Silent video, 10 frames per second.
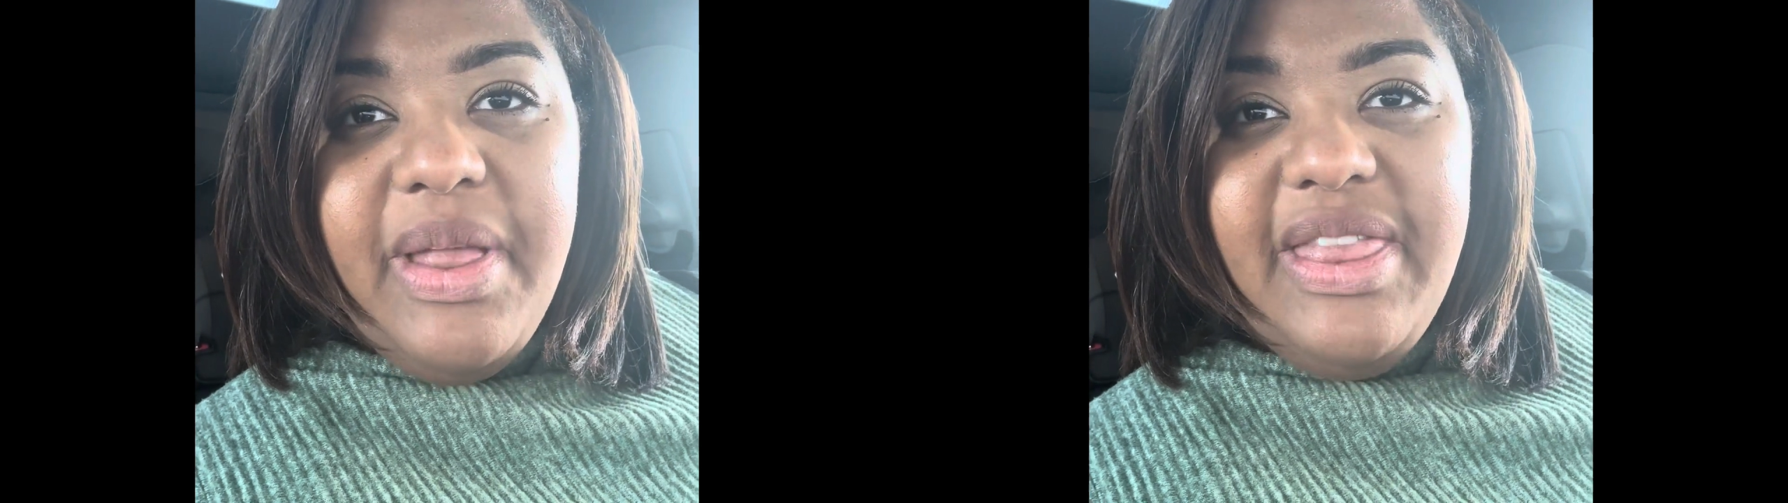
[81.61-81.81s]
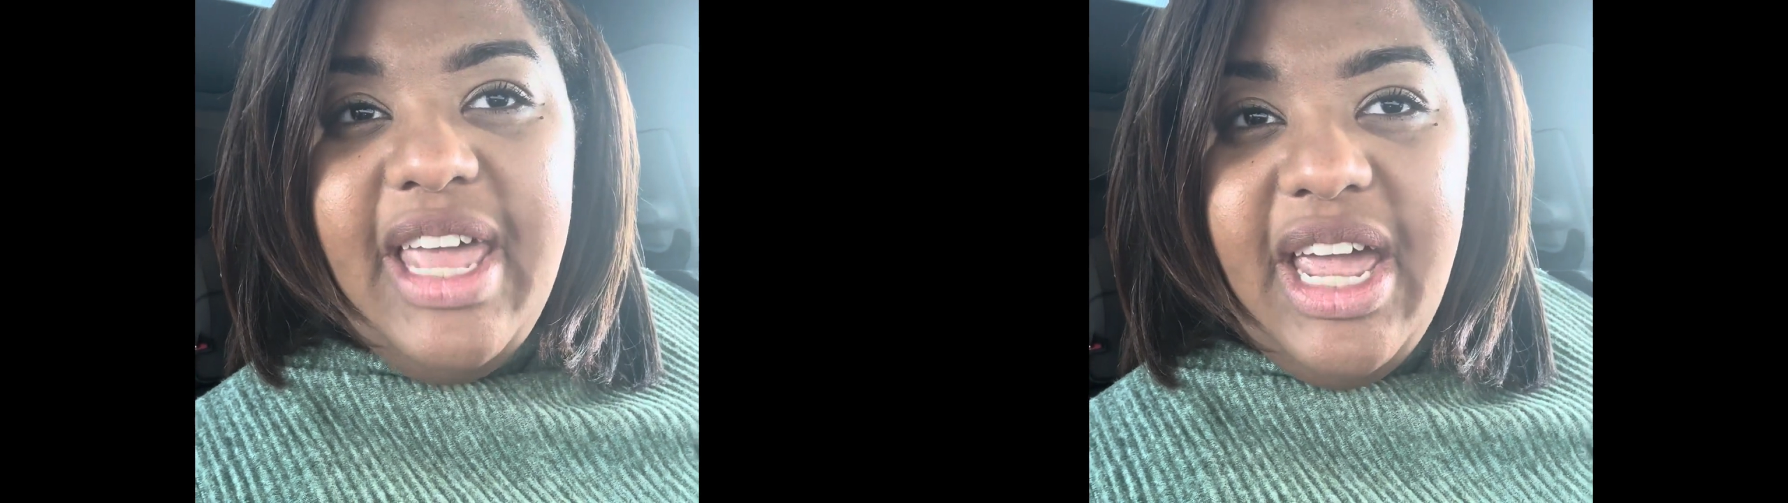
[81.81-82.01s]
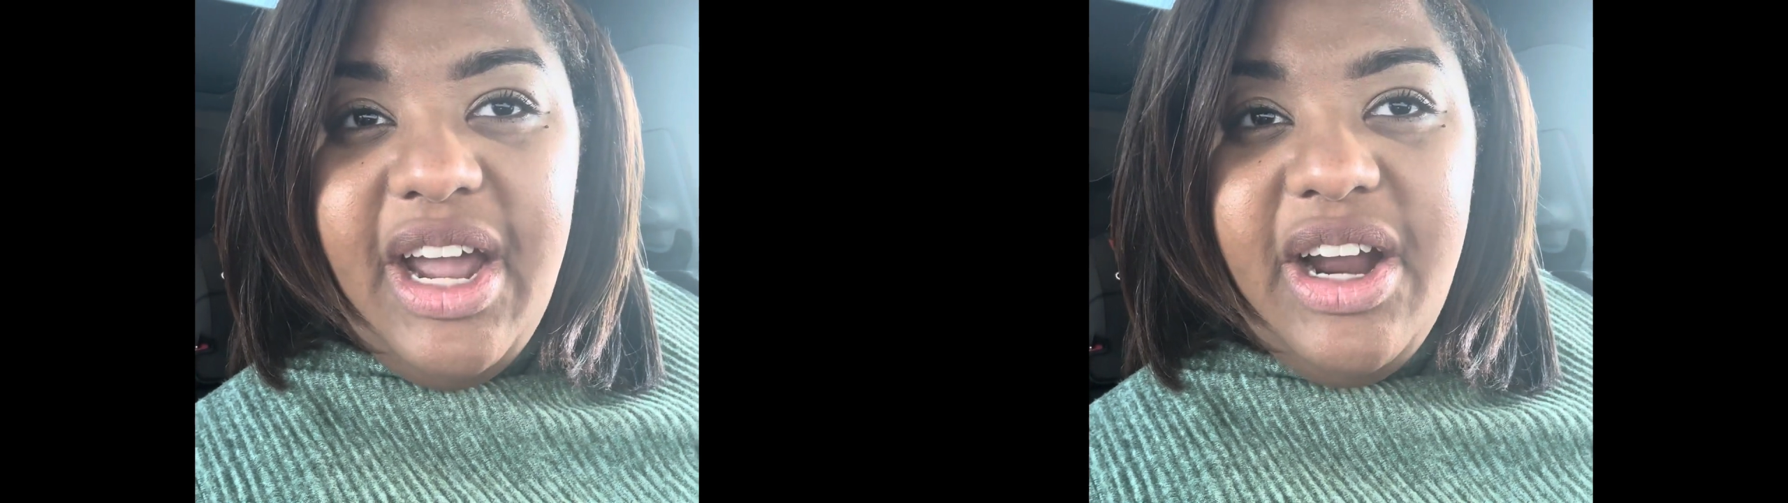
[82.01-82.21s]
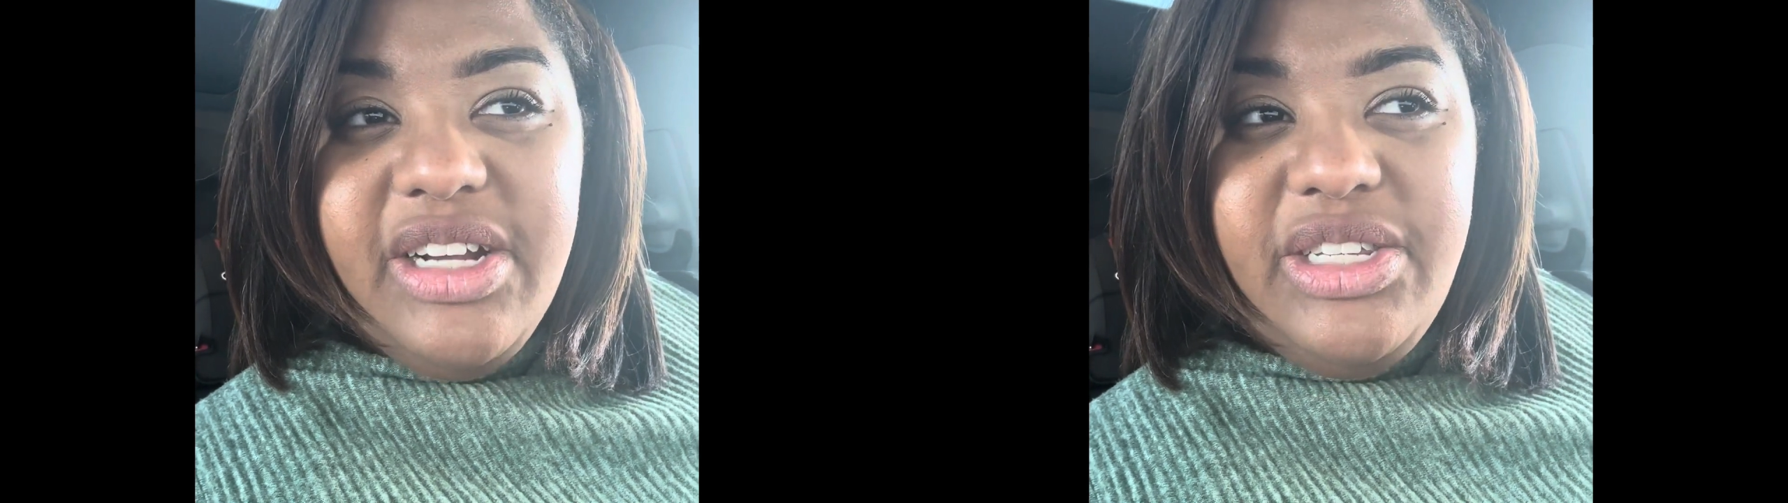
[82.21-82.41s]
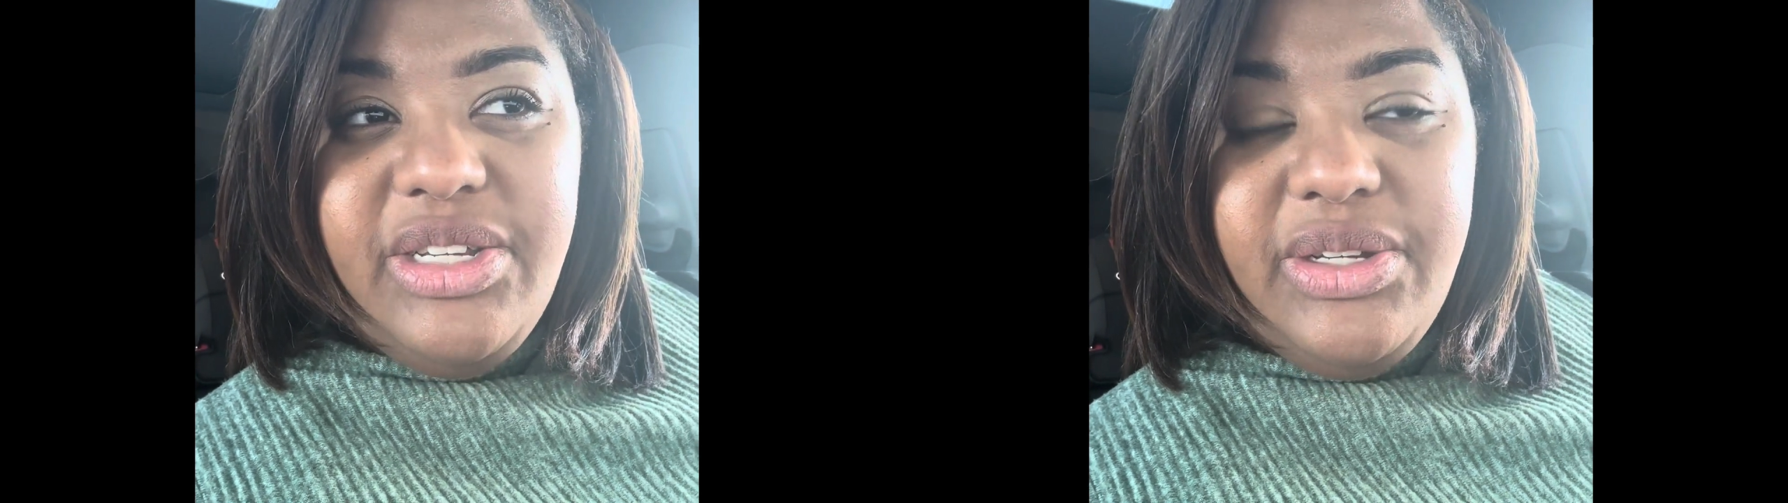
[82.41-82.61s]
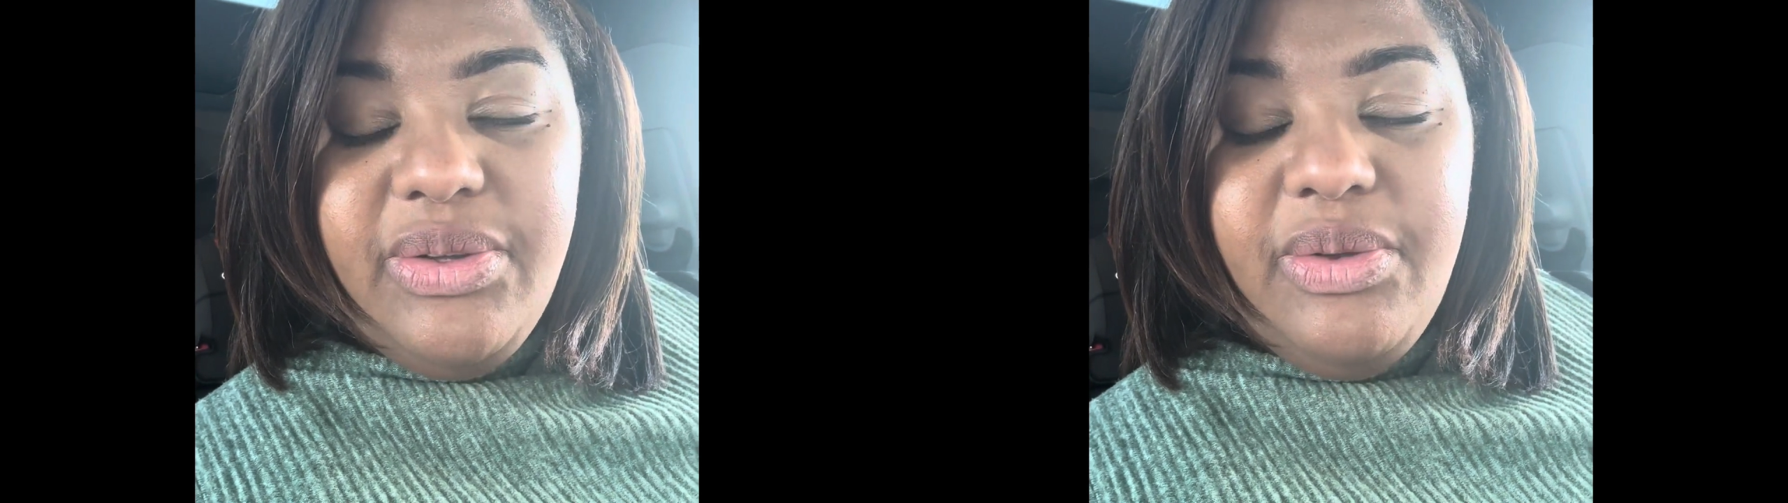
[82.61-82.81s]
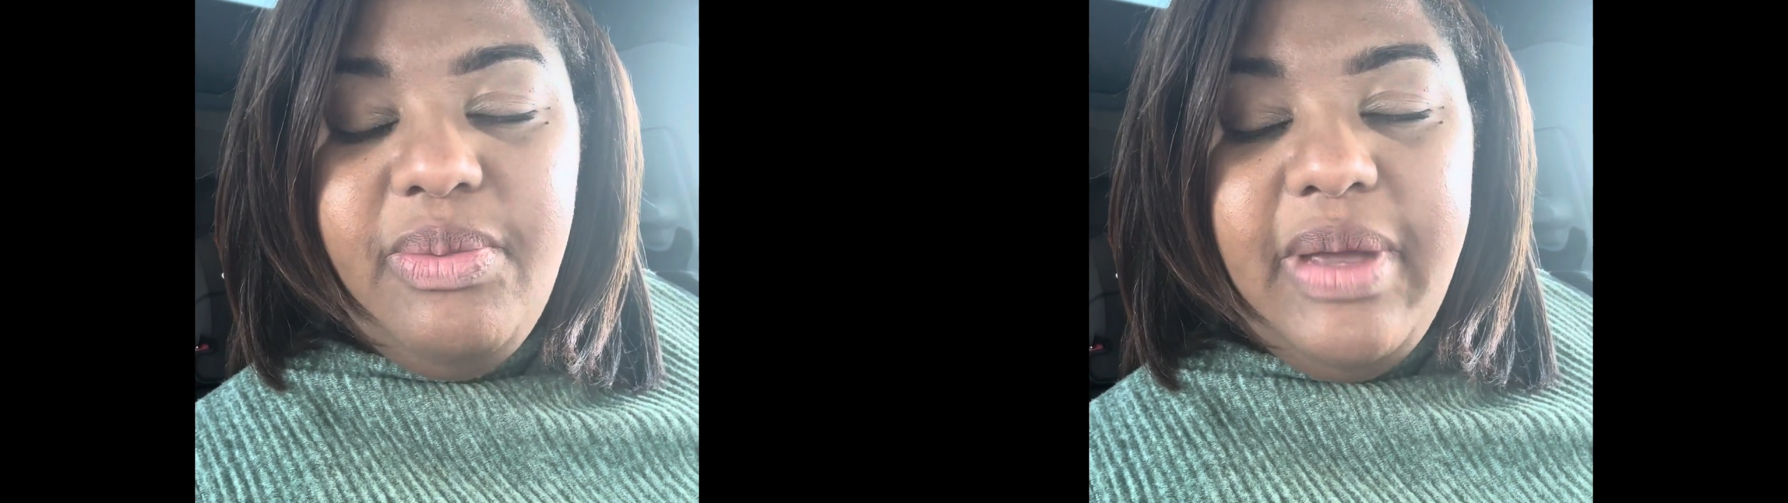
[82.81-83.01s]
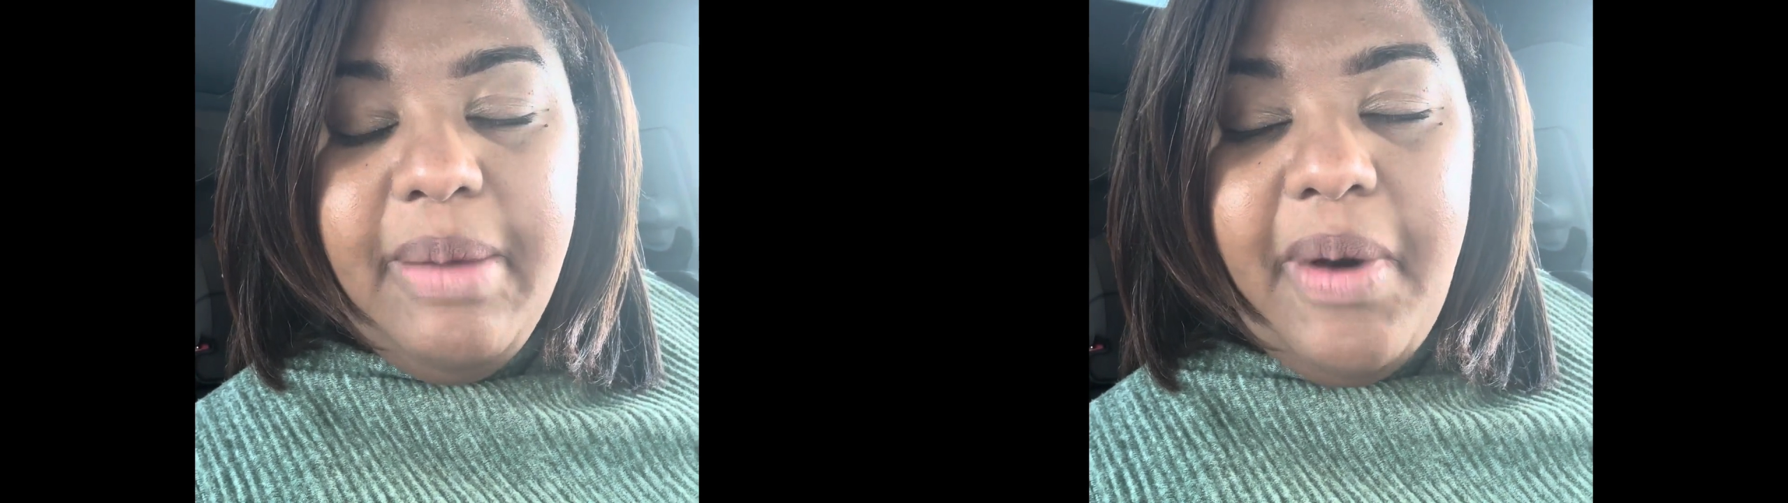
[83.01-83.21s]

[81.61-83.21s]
there to be a